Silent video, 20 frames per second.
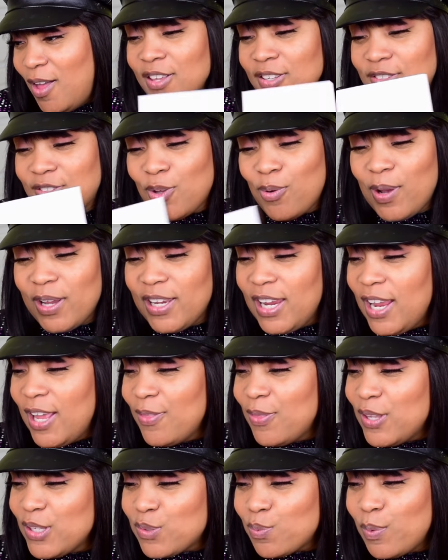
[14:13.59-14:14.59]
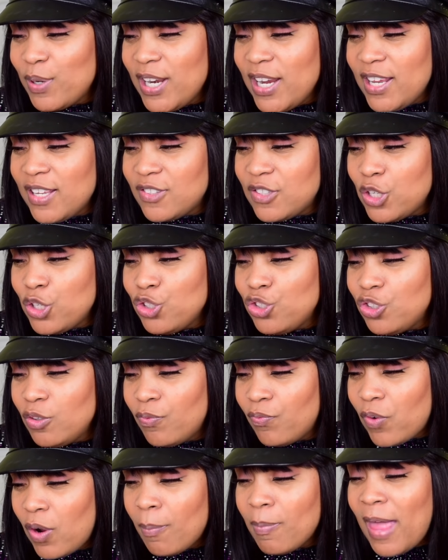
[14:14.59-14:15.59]
So again, this one is
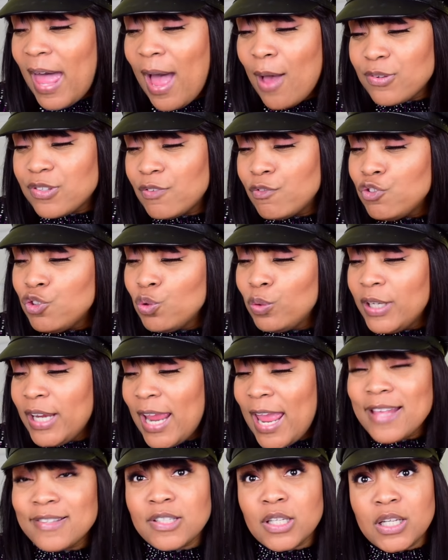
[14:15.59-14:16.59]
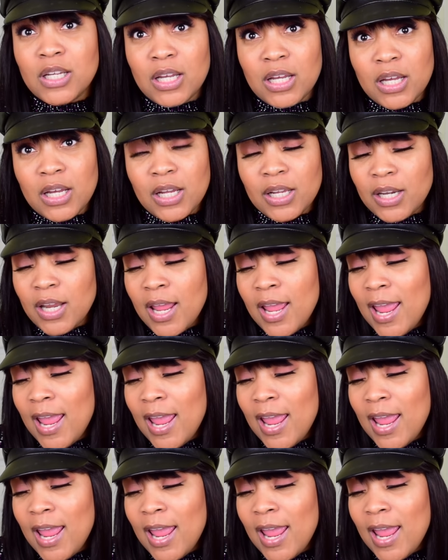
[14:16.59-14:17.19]
from the house of Julia Has a Gun,